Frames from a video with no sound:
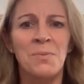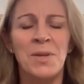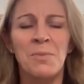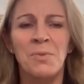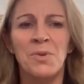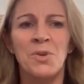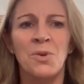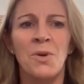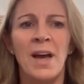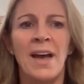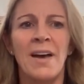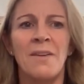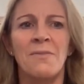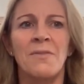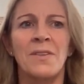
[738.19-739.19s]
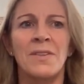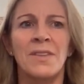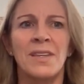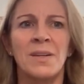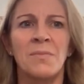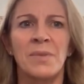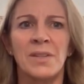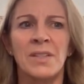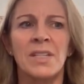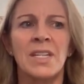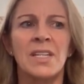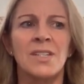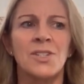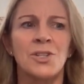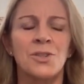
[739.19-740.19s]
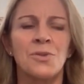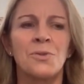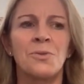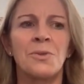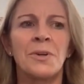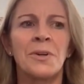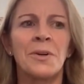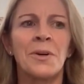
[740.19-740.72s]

people who have the ability to